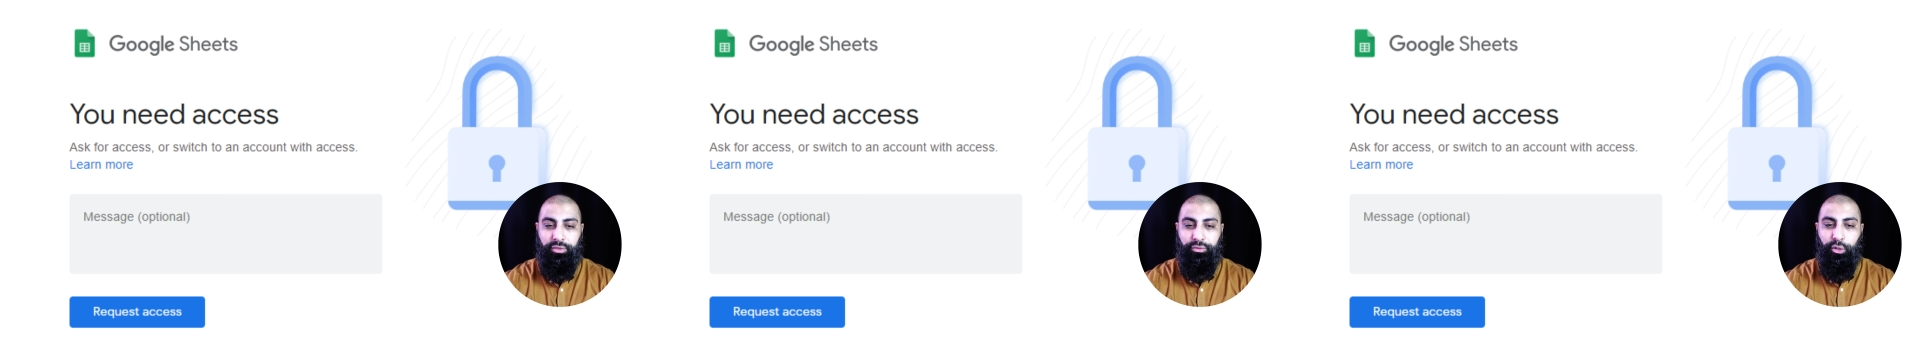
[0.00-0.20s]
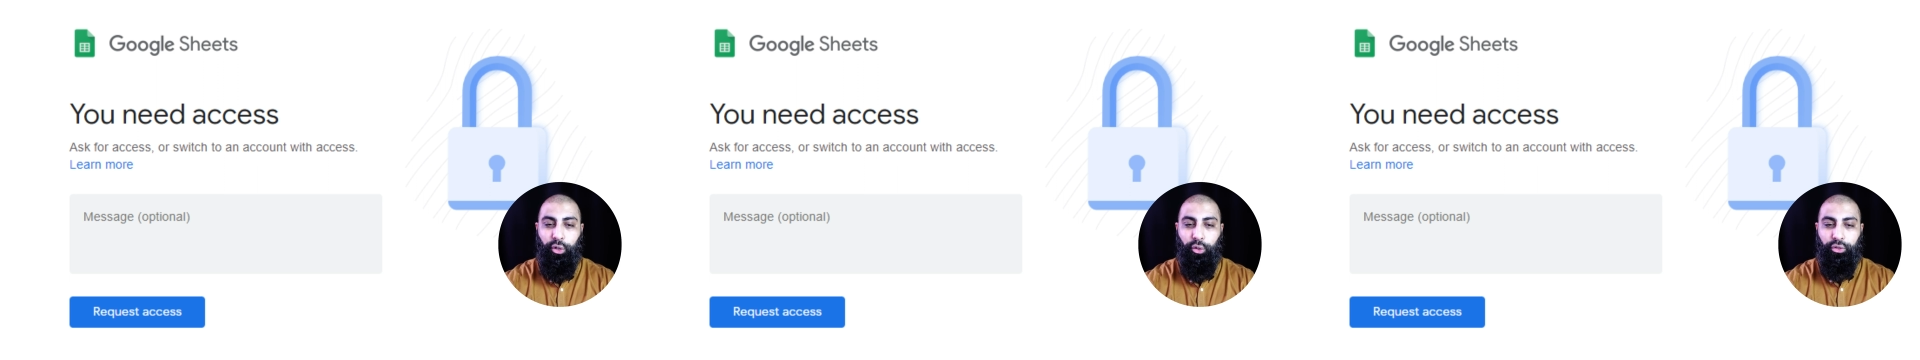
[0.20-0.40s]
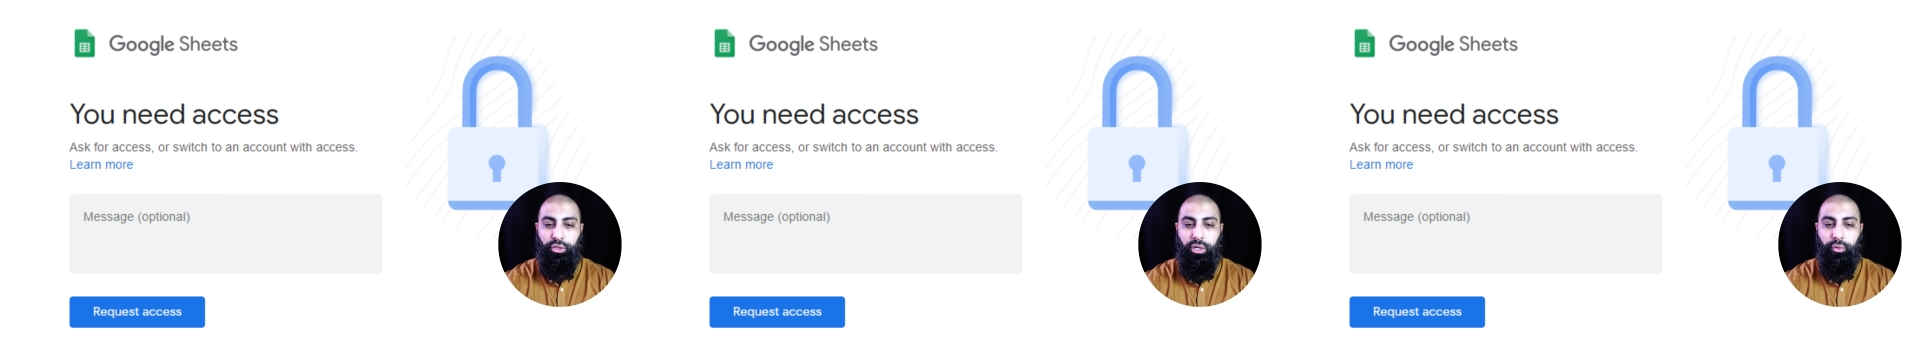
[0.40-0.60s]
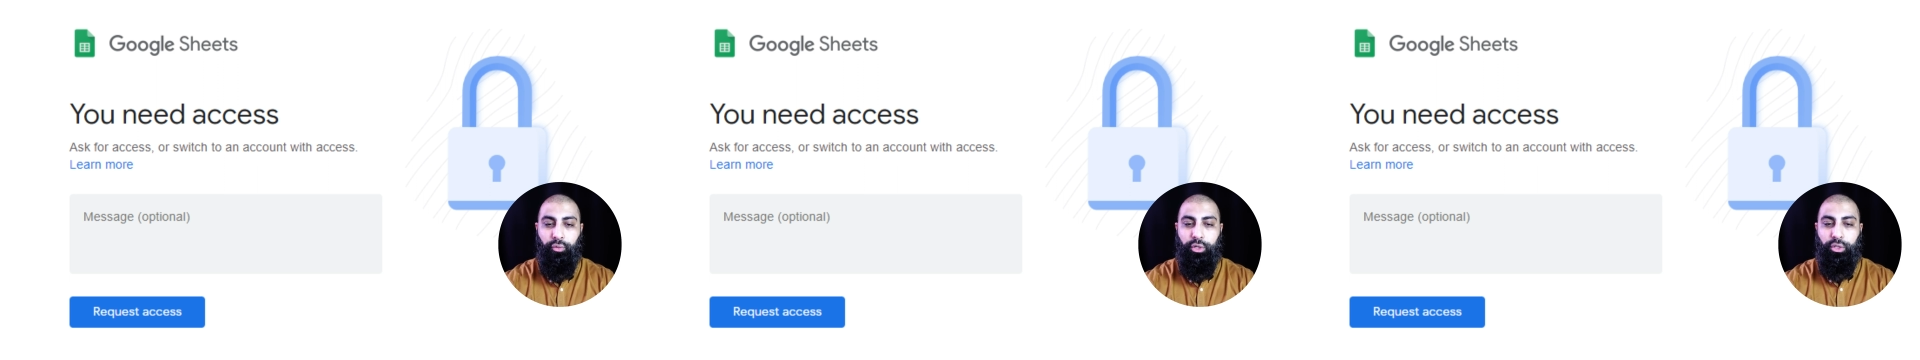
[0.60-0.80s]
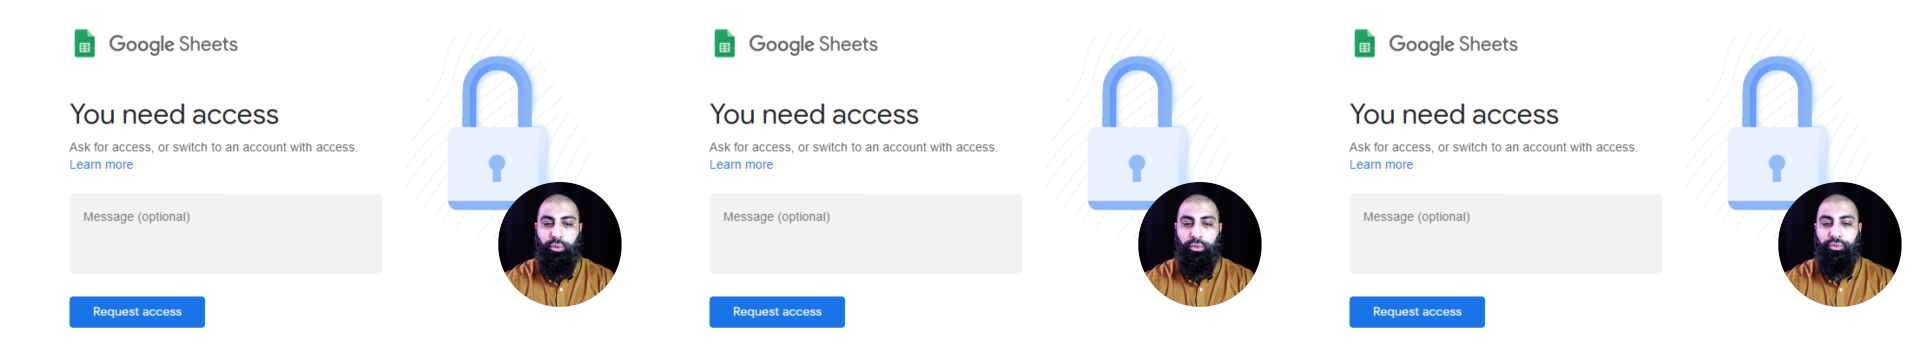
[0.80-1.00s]
if you go to the
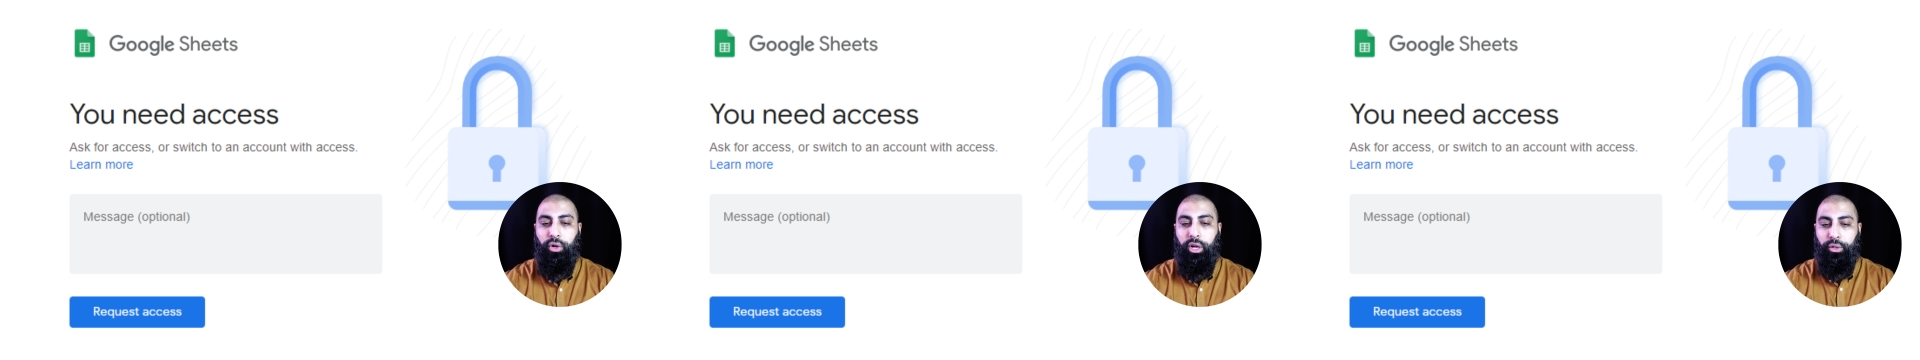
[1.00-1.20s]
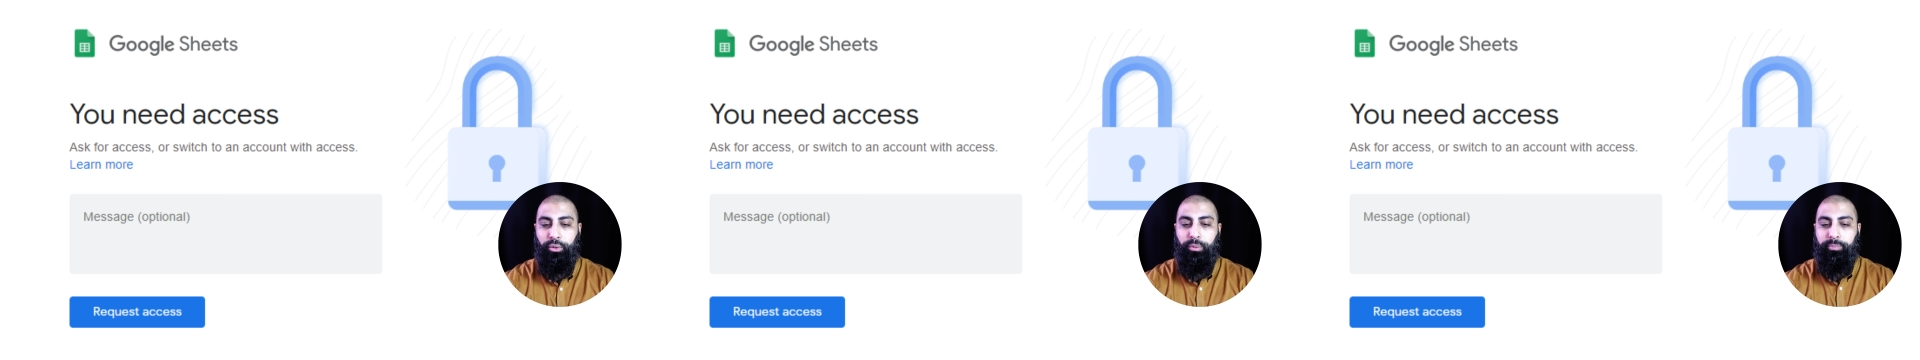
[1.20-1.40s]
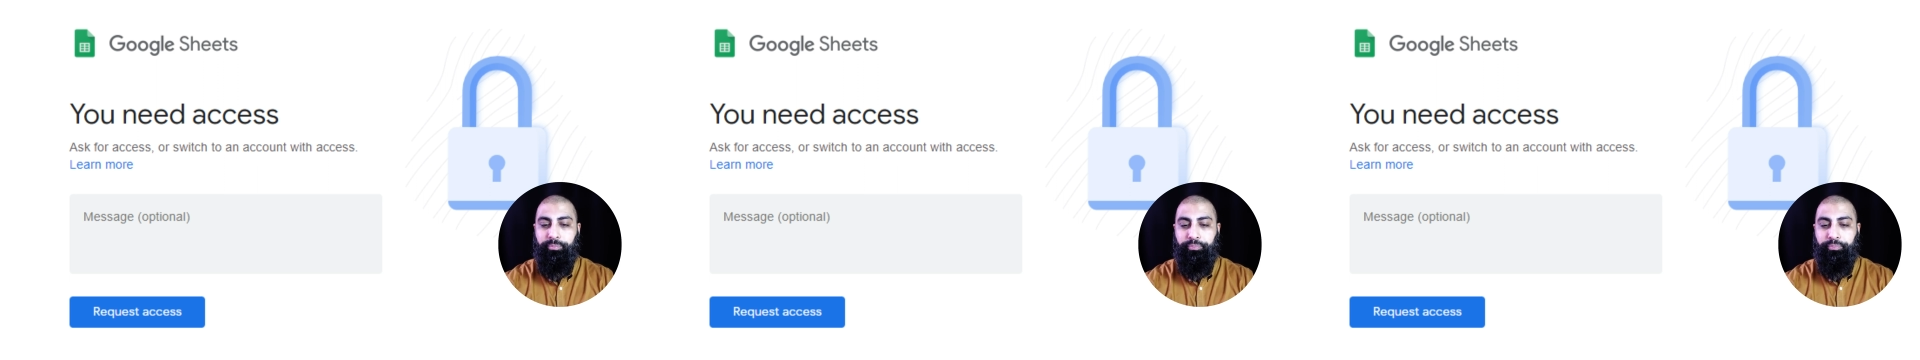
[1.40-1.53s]
original file,